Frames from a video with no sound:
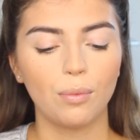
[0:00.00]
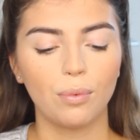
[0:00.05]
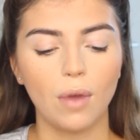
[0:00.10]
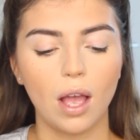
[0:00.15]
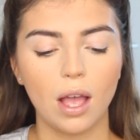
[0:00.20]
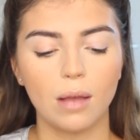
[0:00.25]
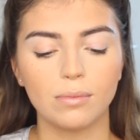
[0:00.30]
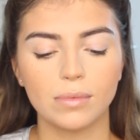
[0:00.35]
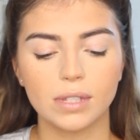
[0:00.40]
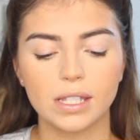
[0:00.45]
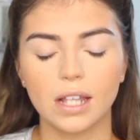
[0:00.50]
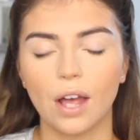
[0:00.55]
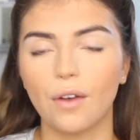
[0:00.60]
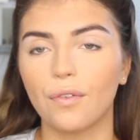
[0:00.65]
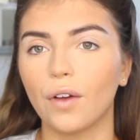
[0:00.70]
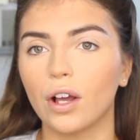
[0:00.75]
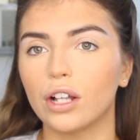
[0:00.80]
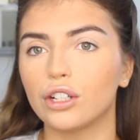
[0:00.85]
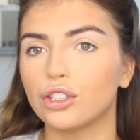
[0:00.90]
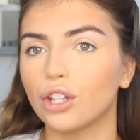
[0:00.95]
the
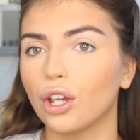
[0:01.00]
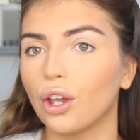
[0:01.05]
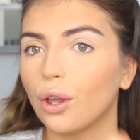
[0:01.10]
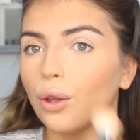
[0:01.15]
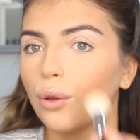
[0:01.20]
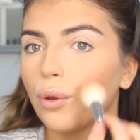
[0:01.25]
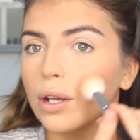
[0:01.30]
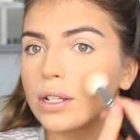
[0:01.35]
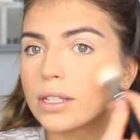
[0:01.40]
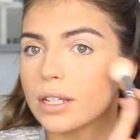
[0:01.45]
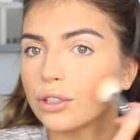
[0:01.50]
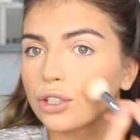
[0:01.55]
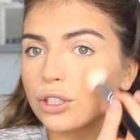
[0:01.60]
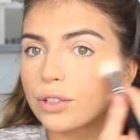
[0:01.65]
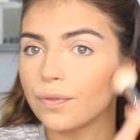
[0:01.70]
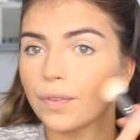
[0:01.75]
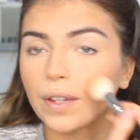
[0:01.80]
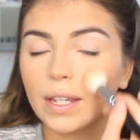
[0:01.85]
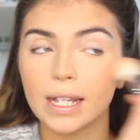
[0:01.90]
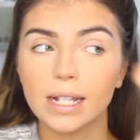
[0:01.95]
stuff I do, as I
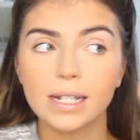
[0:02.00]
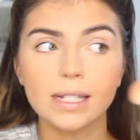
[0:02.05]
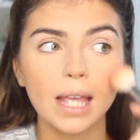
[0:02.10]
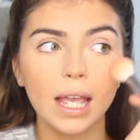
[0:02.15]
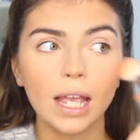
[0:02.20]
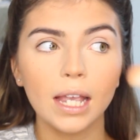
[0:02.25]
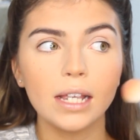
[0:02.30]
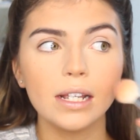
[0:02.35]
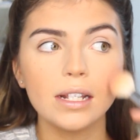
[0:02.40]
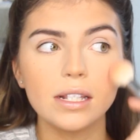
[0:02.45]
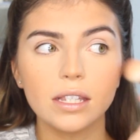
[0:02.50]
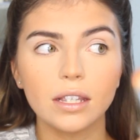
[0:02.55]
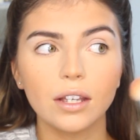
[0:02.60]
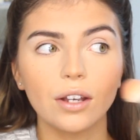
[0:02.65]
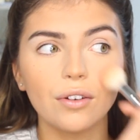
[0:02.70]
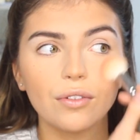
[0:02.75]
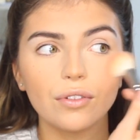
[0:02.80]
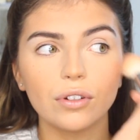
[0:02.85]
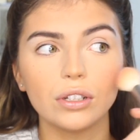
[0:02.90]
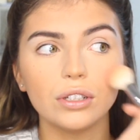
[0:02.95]
just think it's
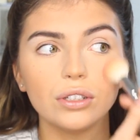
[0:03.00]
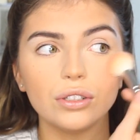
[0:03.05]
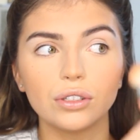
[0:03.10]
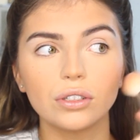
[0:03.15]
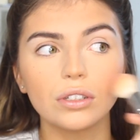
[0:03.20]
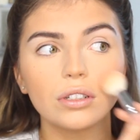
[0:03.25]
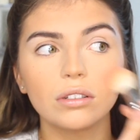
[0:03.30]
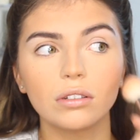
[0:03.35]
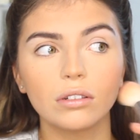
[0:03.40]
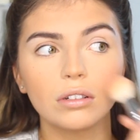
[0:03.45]
easier, and